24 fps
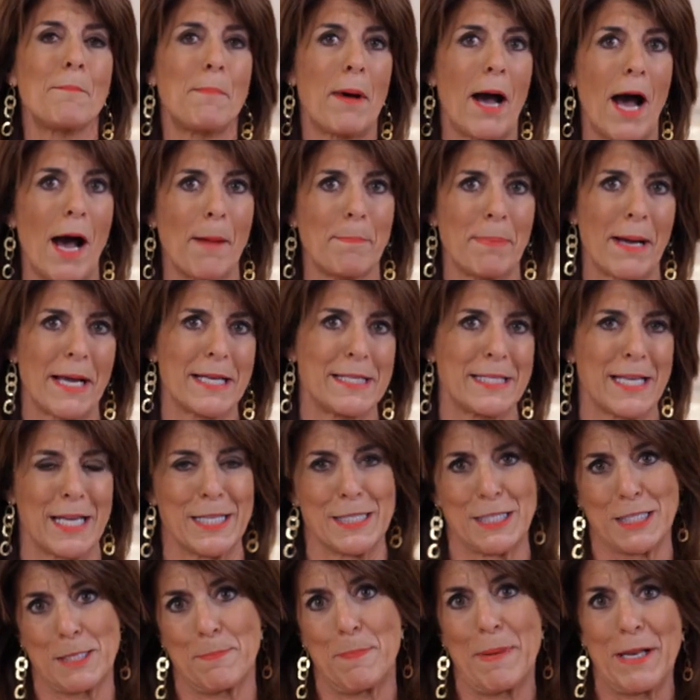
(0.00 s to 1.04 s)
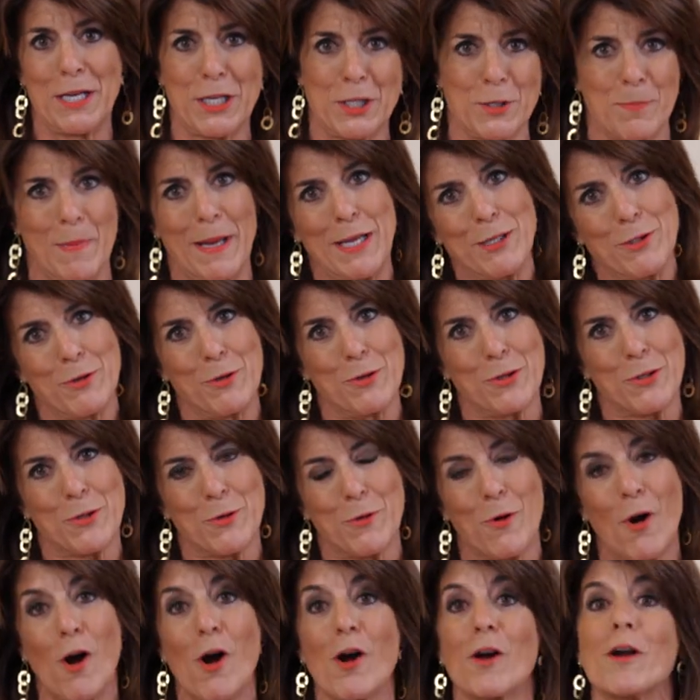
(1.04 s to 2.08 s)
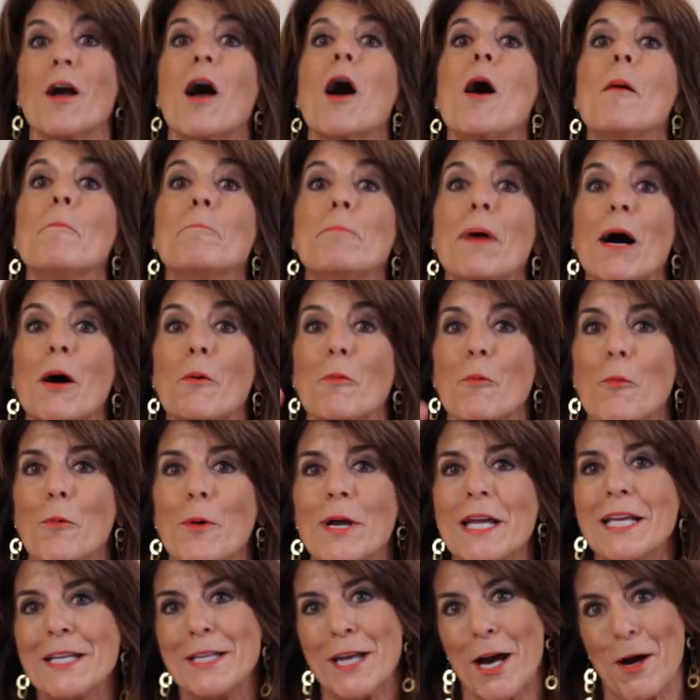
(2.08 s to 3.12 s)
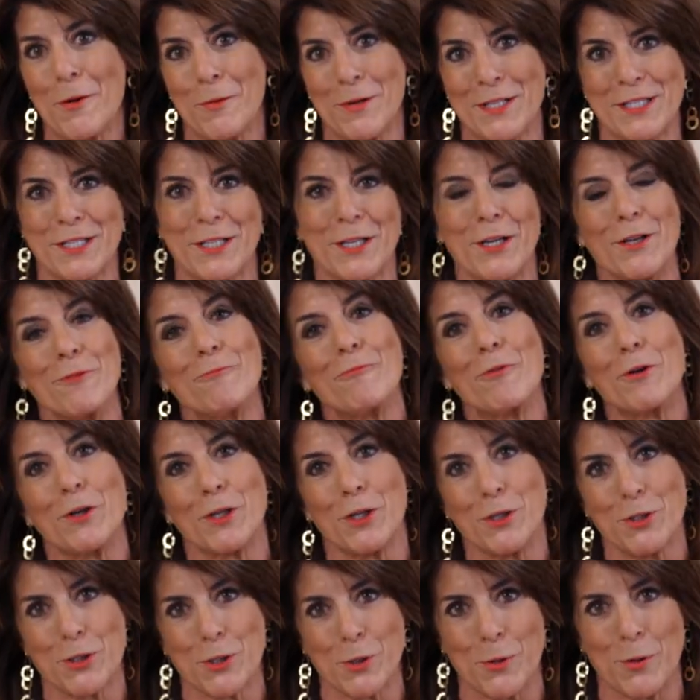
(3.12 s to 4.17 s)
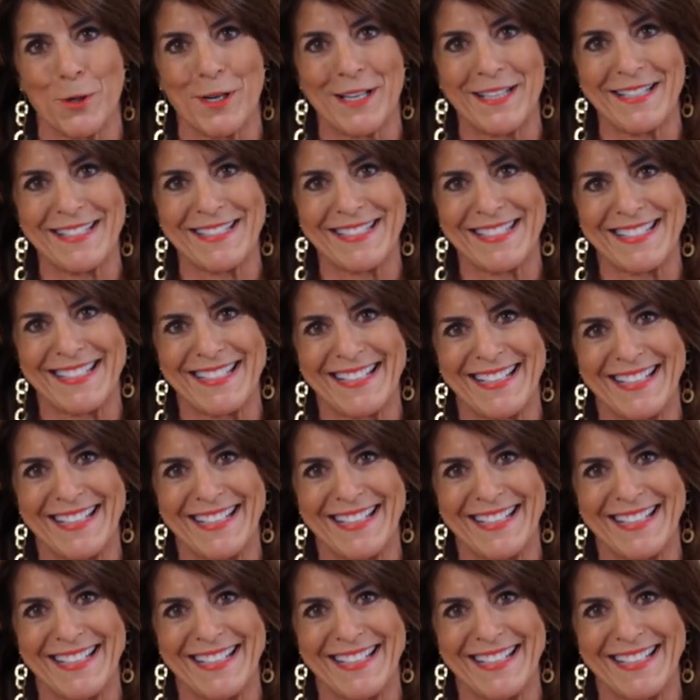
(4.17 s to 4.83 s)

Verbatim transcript: Popeye said spinach made you strong, but we know it's good for your joints.